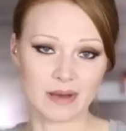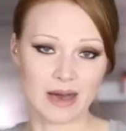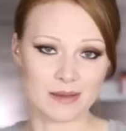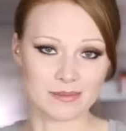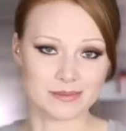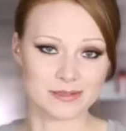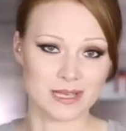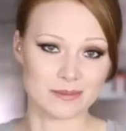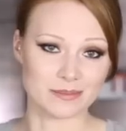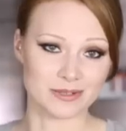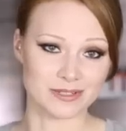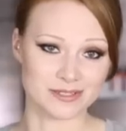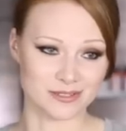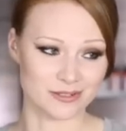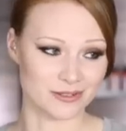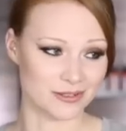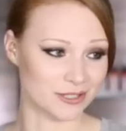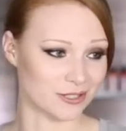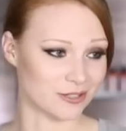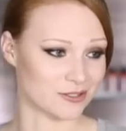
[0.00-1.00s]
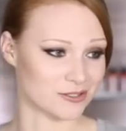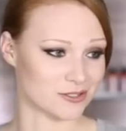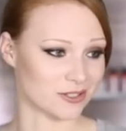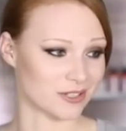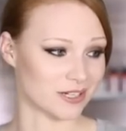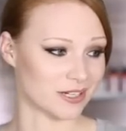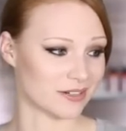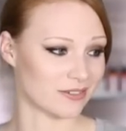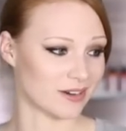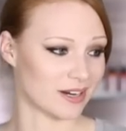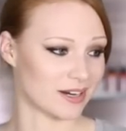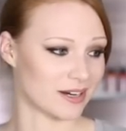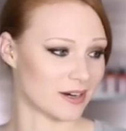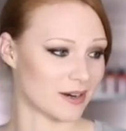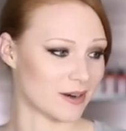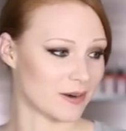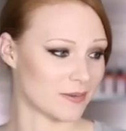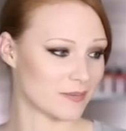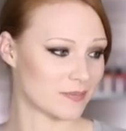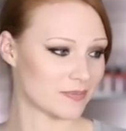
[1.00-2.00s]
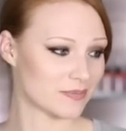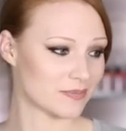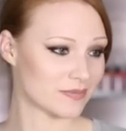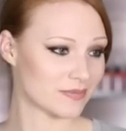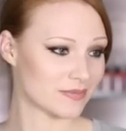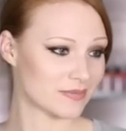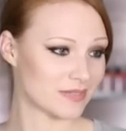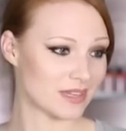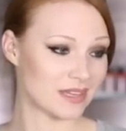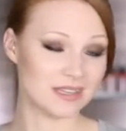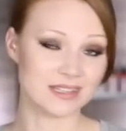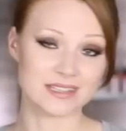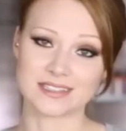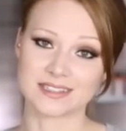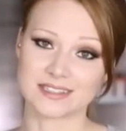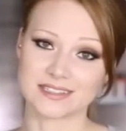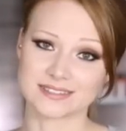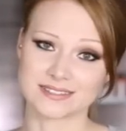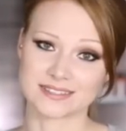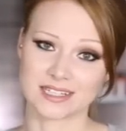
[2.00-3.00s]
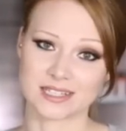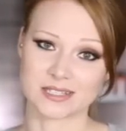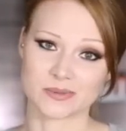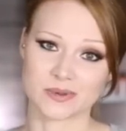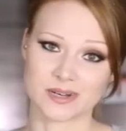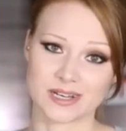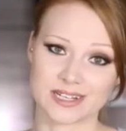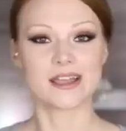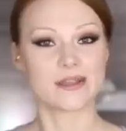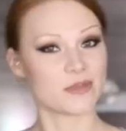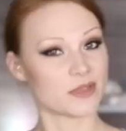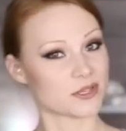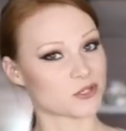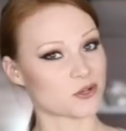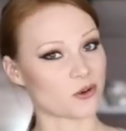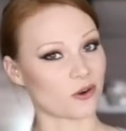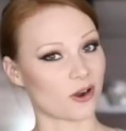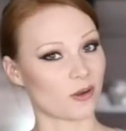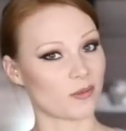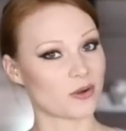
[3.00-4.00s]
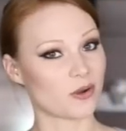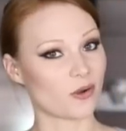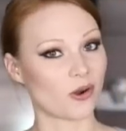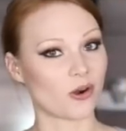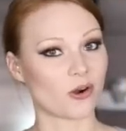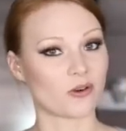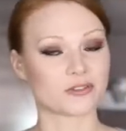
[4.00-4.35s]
Is that really that bad? It's just when the wind hits, it's really bad. But when